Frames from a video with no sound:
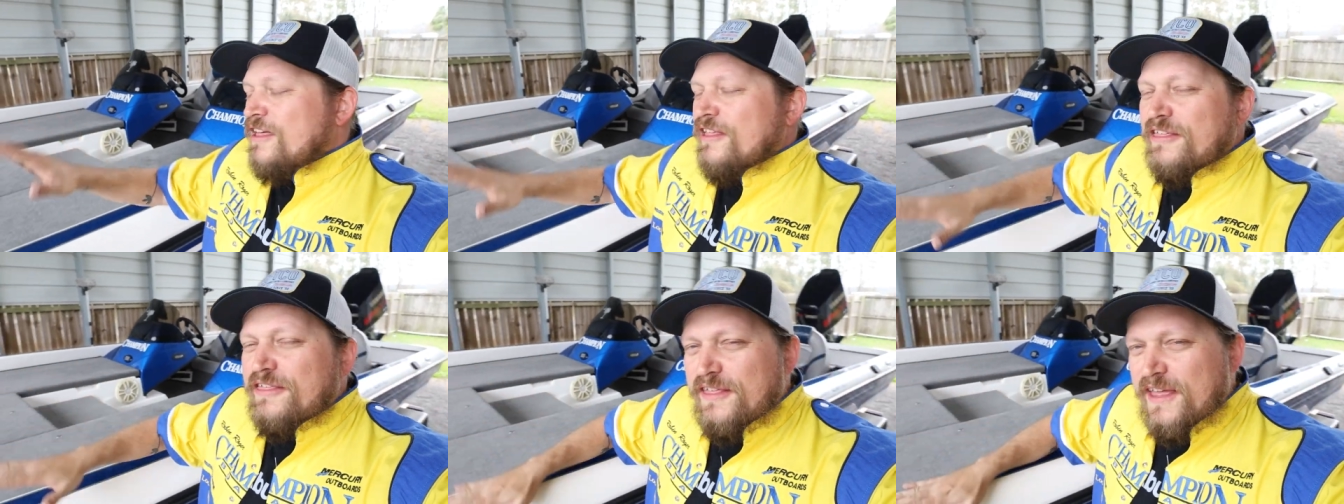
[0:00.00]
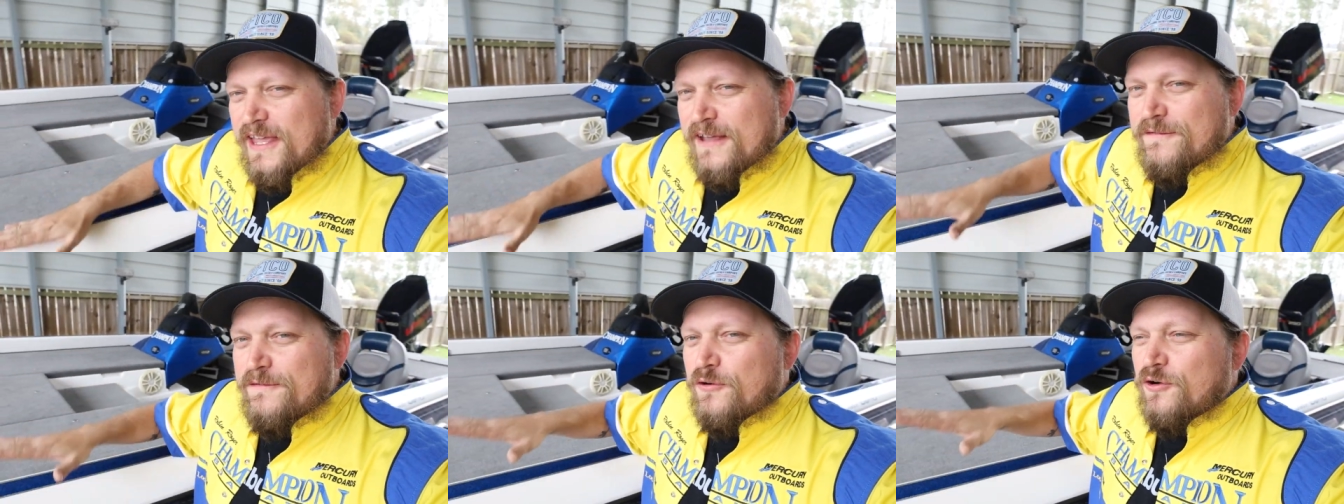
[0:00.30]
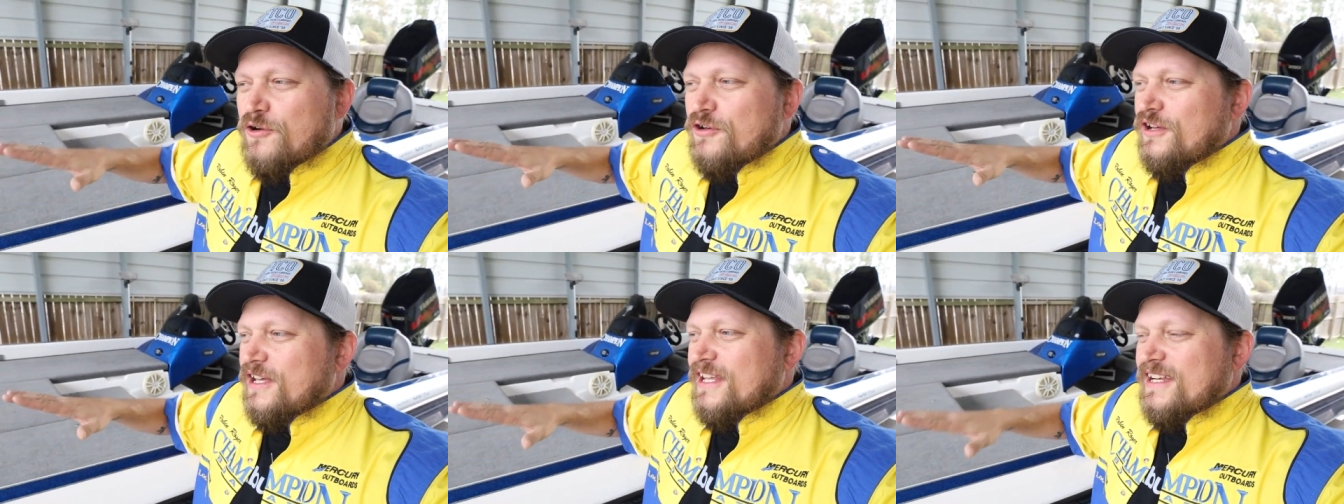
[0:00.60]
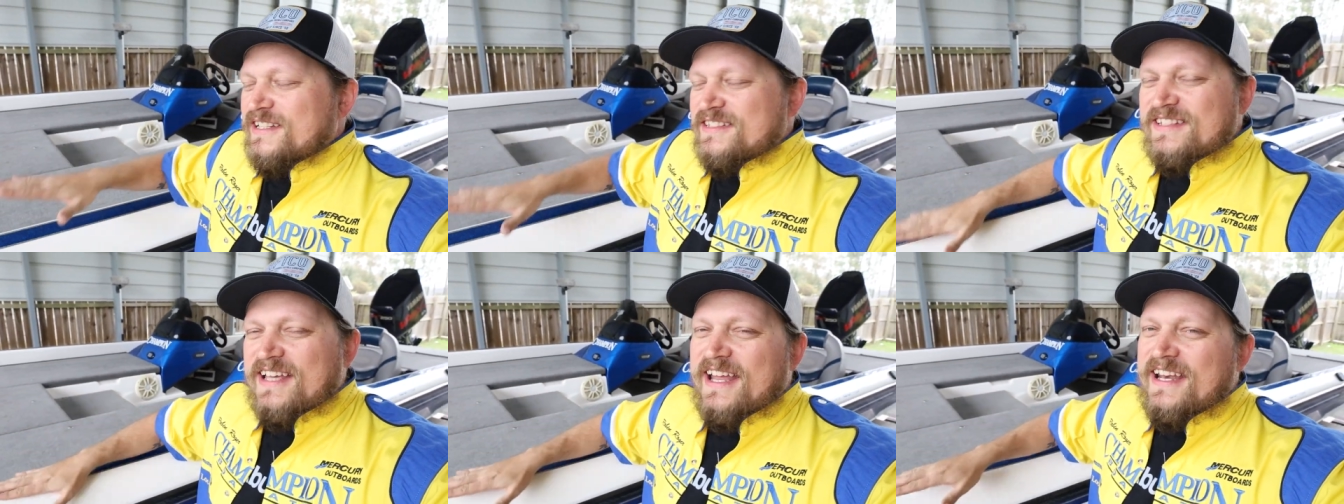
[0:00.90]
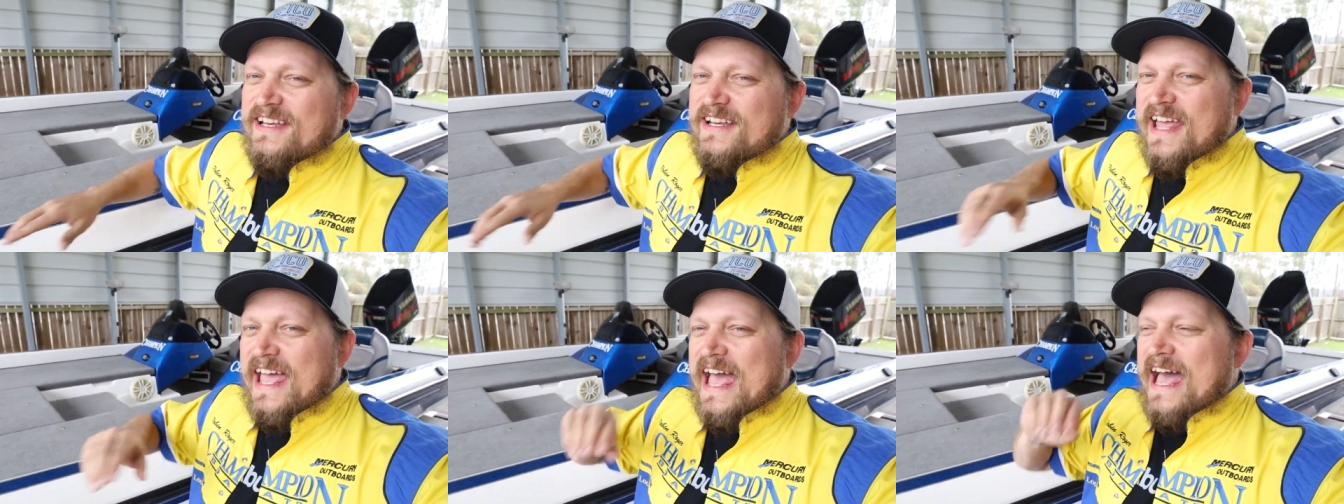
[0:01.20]
thankful and
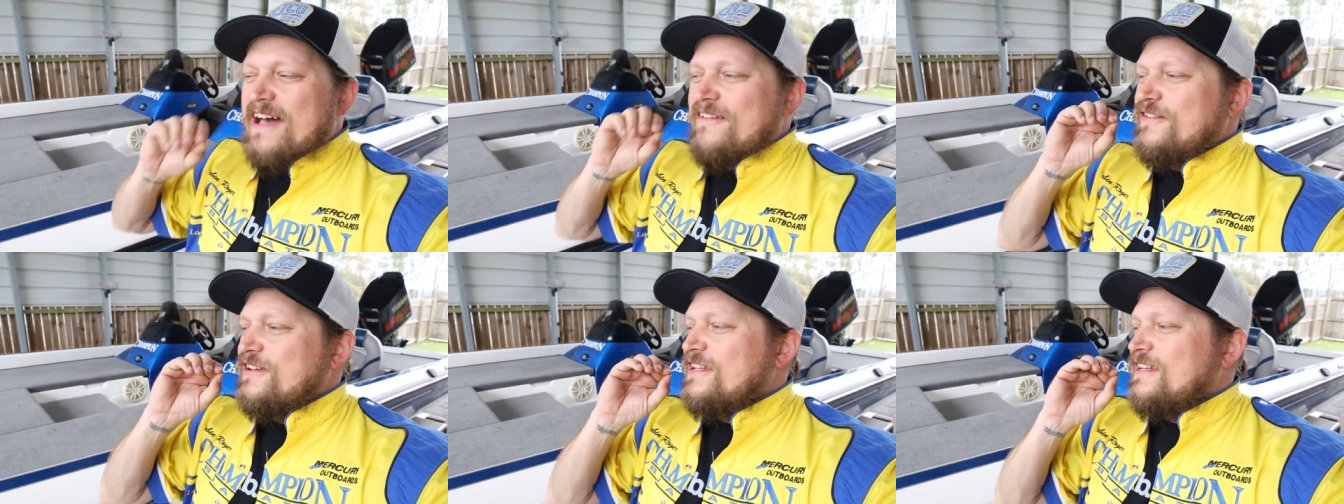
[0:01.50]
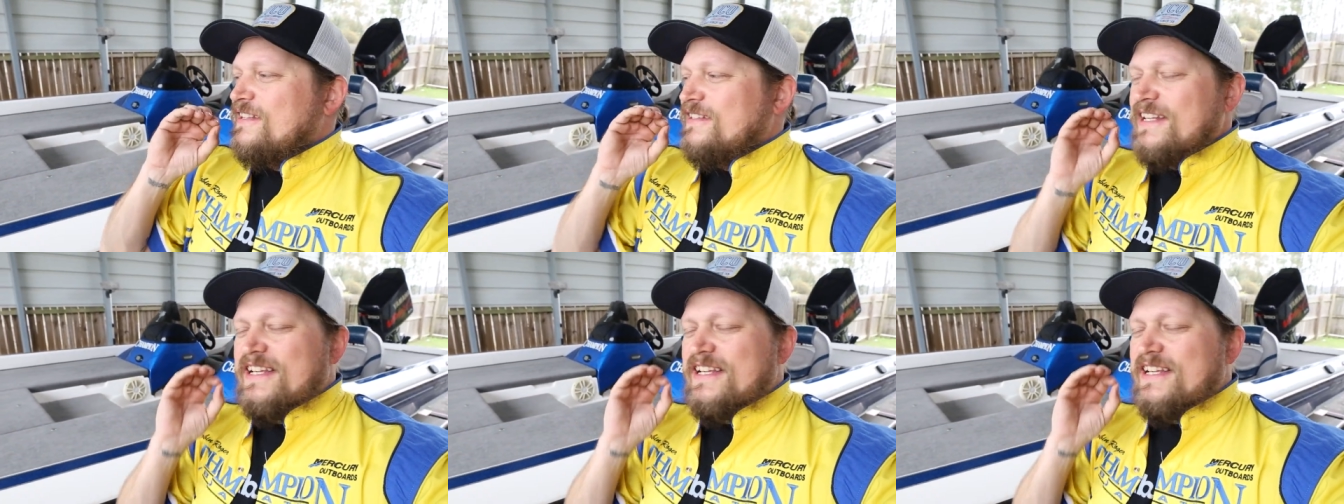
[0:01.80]
excited to have it.